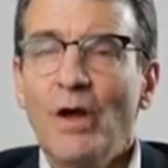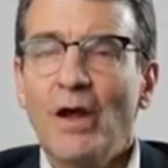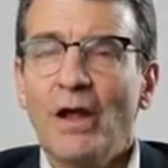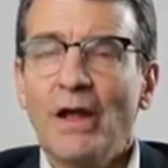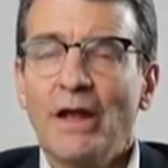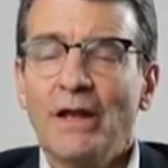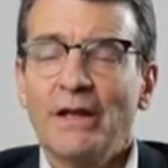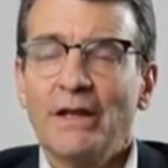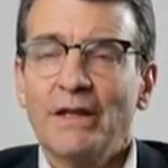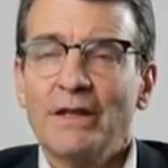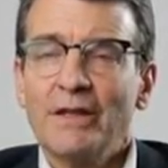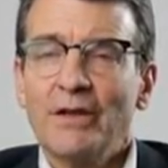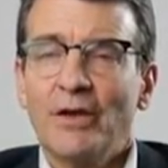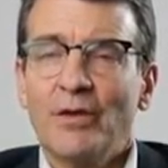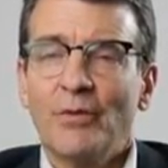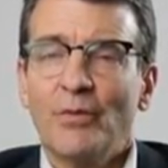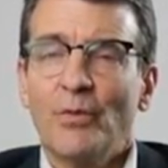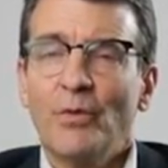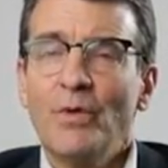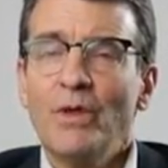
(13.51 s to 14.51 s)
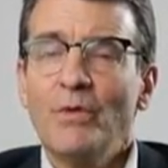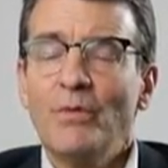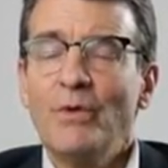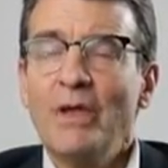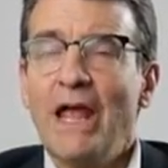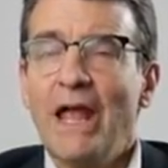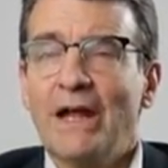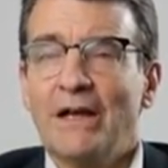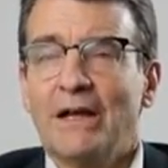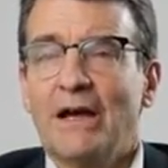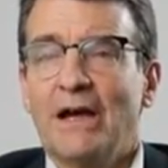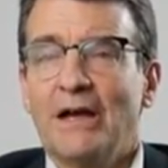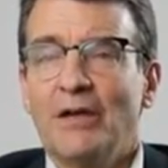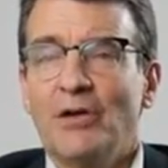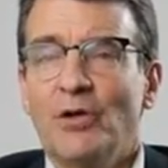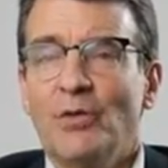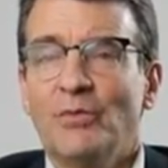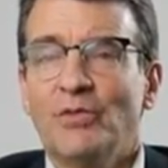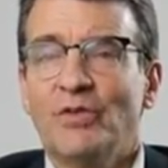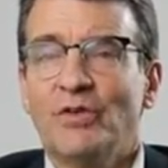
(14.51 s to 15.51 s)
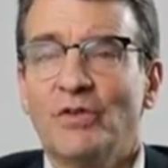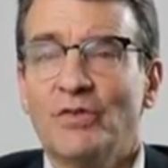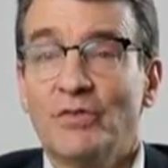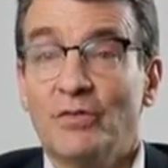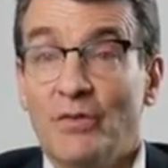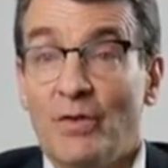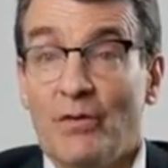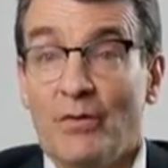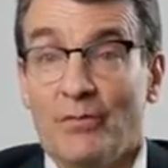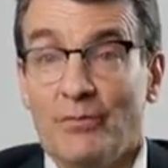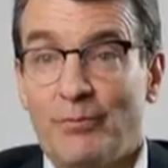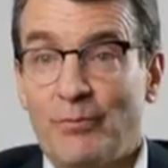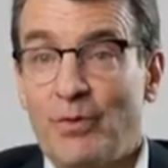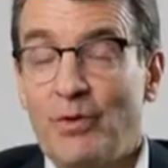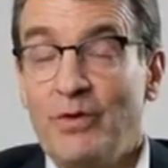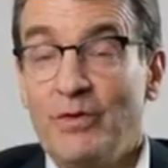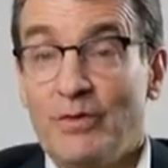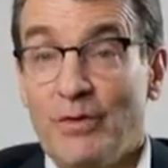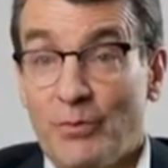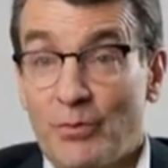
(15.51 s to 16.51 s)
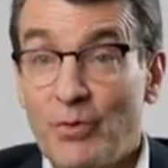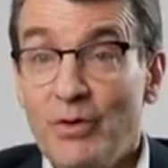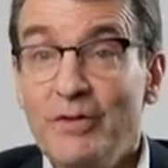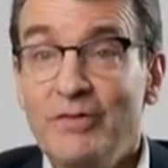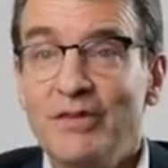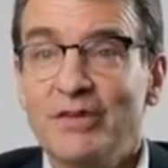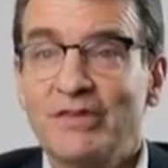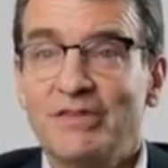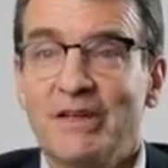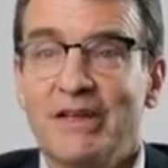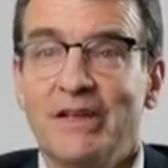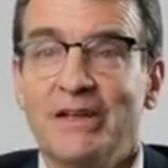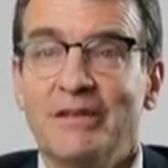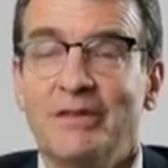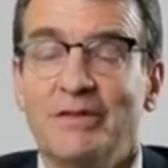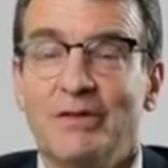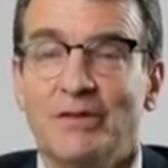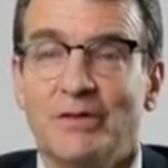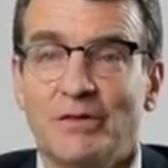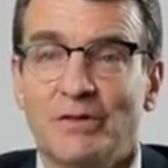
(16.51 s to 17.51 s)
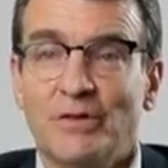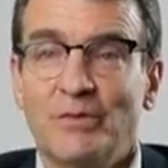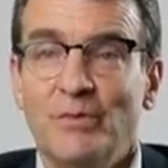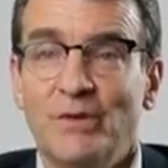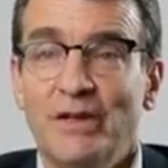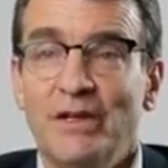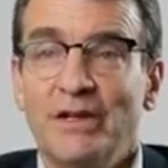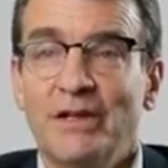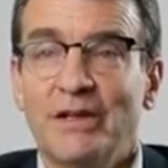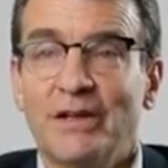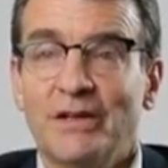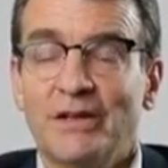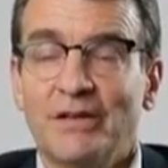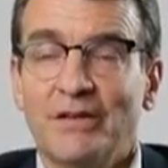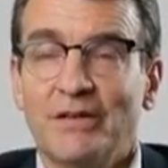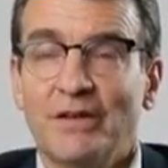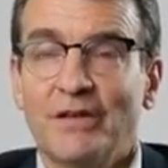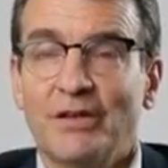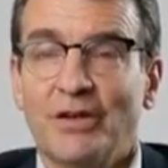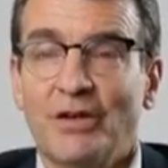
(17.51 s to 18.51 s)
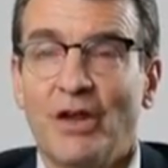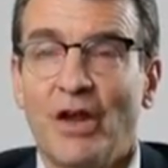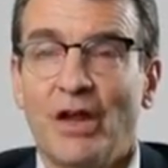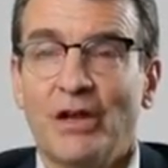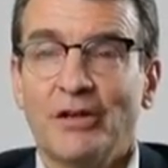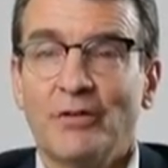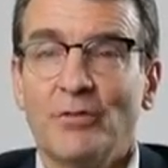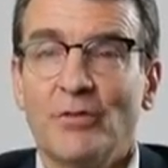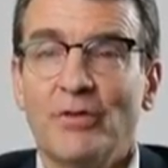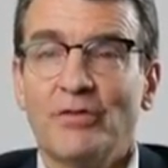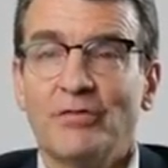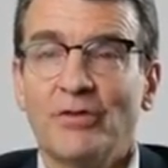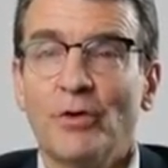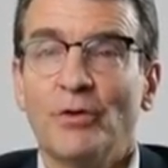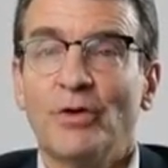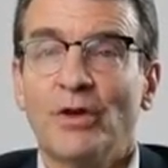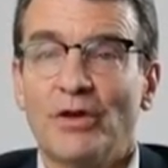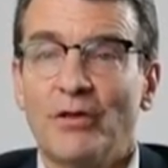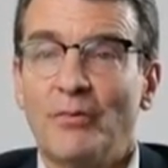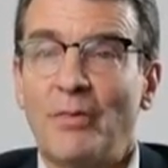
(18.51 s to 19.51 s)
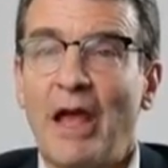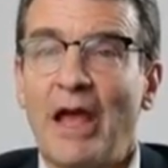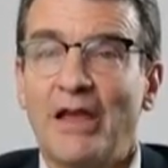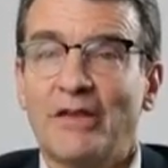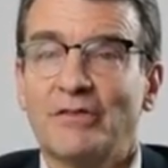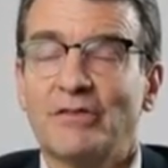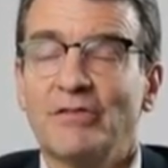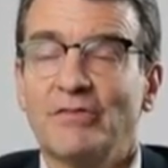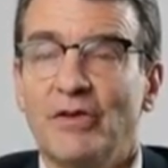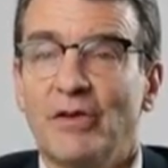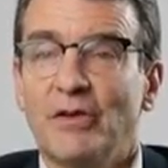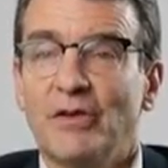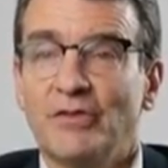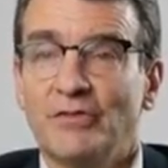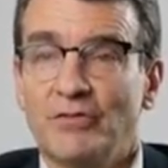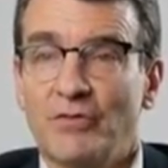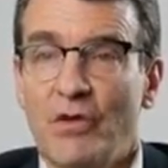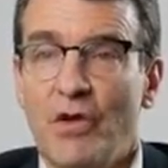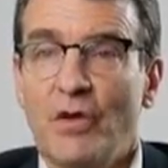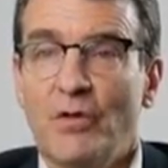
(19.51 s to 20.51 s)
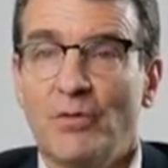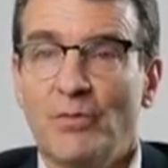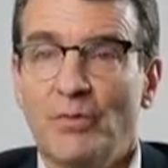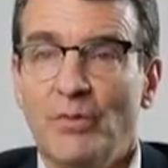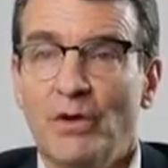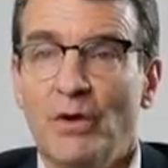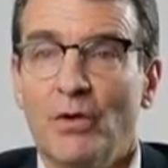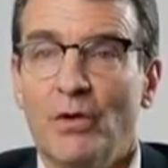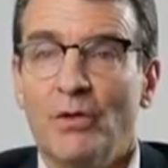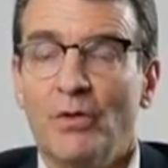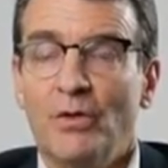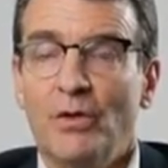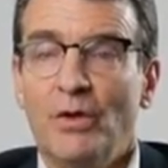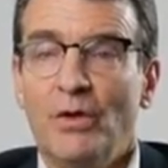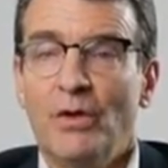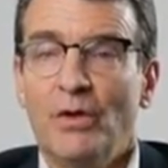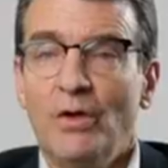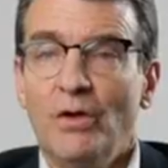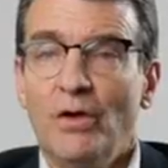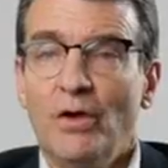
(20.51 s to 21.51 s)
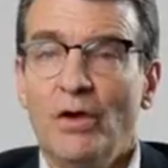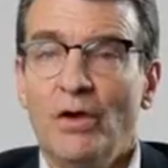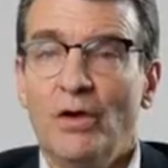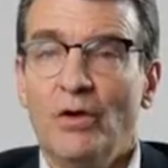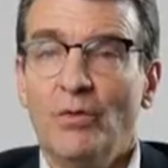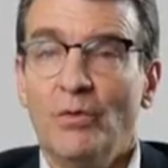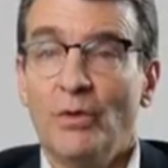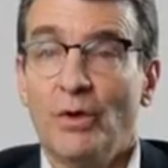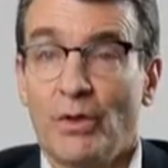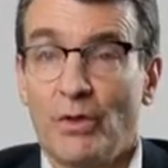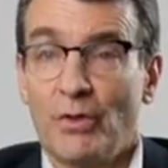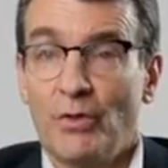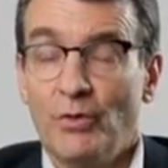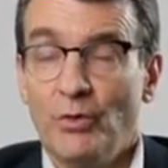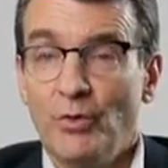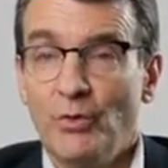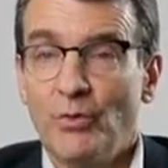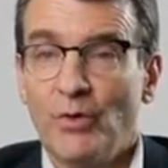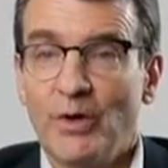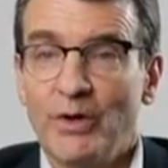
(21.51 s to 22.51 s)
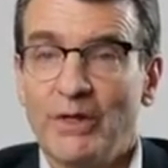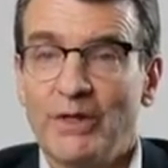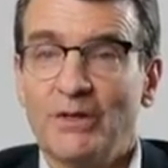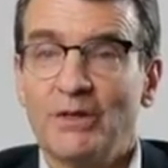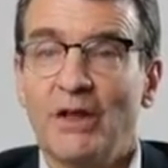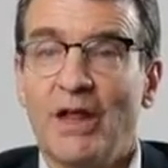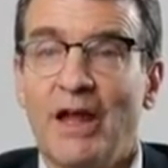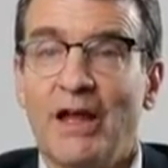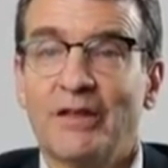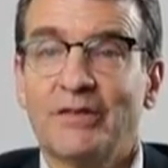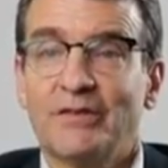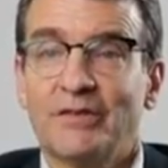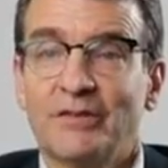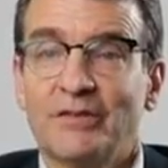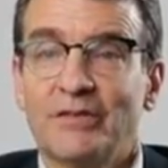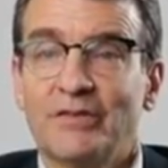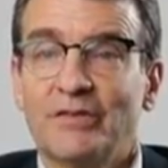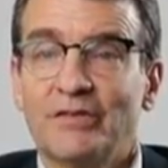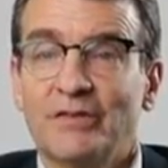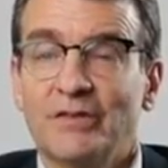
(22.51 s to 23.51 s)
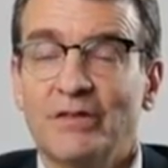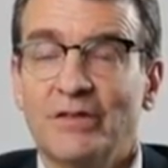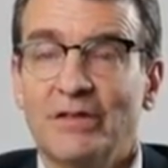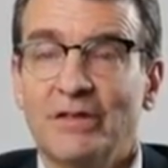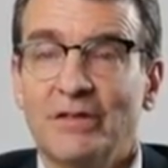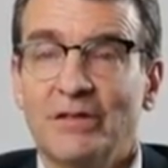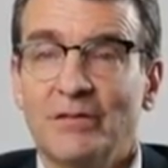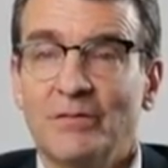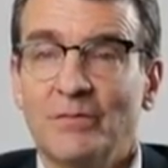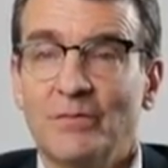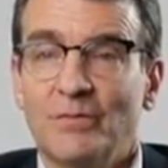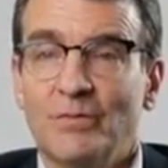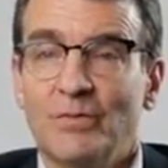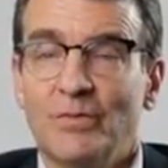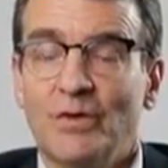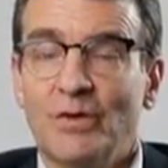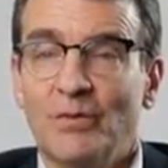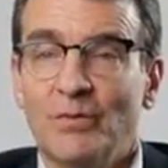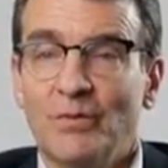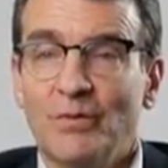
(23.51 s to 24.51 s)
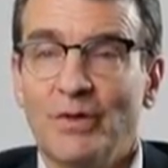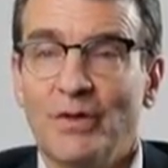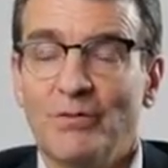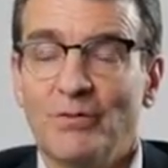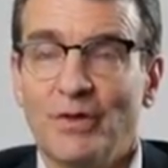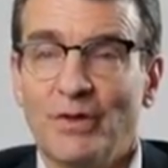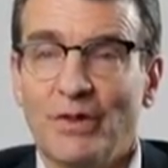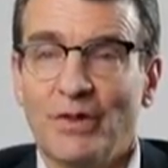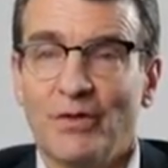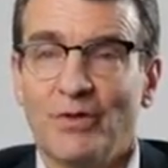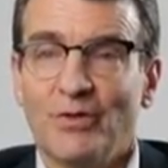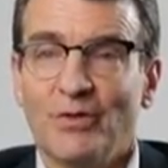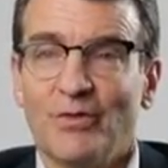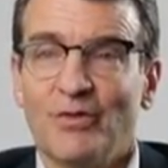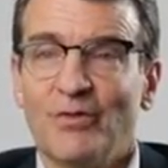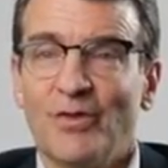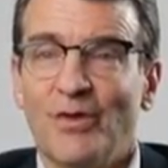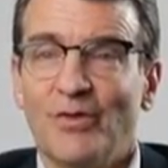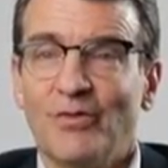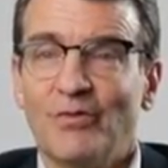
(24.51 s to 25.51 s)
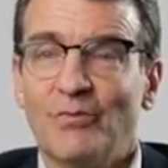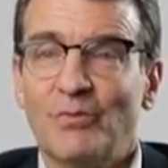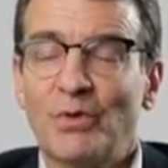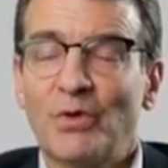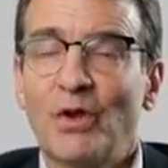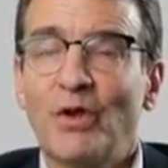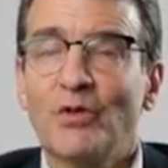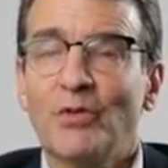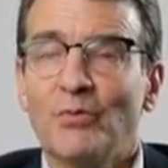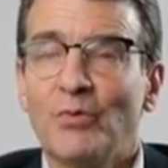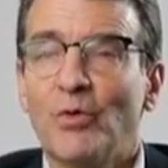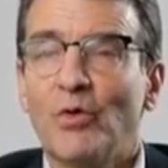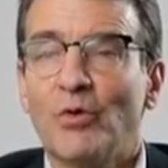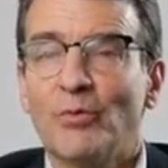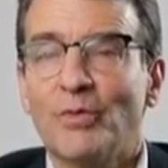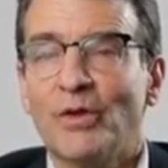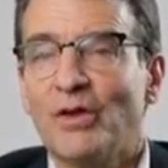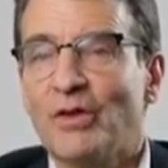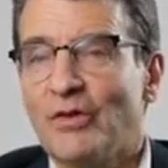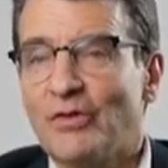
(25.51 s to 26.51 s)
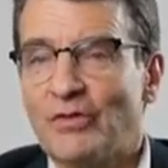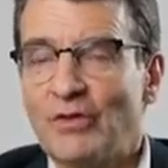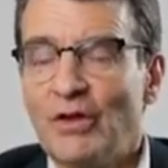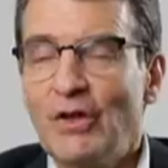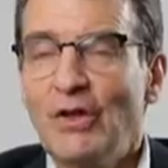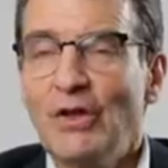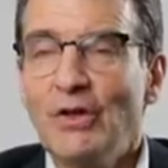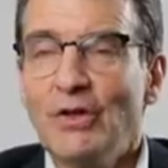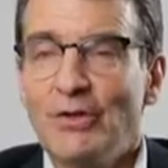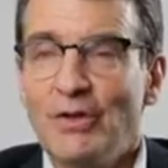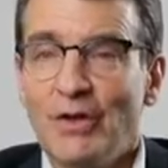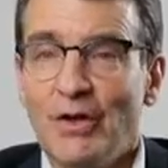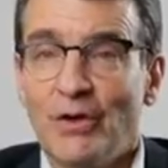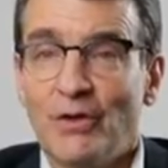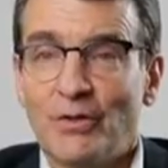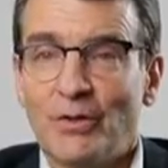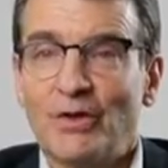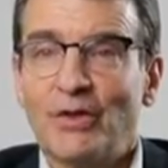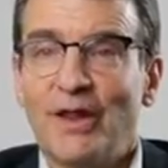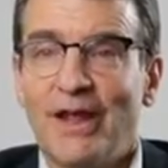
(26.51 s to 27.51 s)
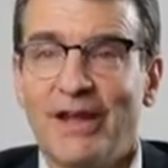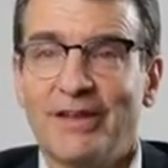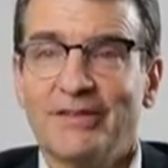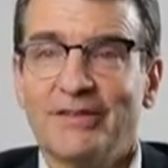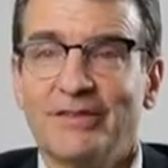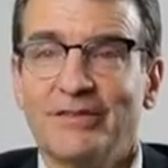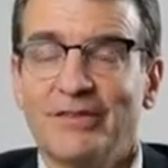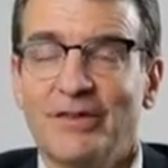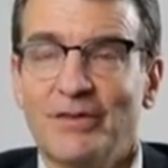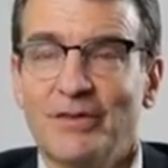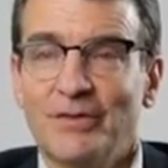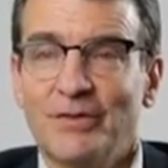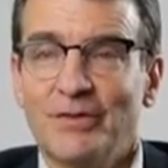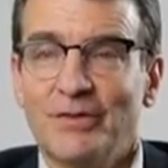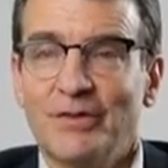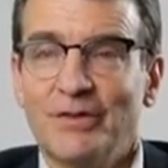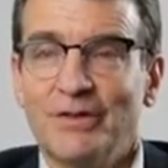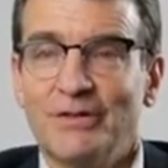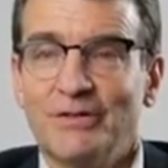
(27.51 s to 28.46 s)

Well, and we had high hopes because the previous day the committee on a 9-to-1 vote had passed a very strong bill with enumerated classes that we think are of particular import because they are the classes that are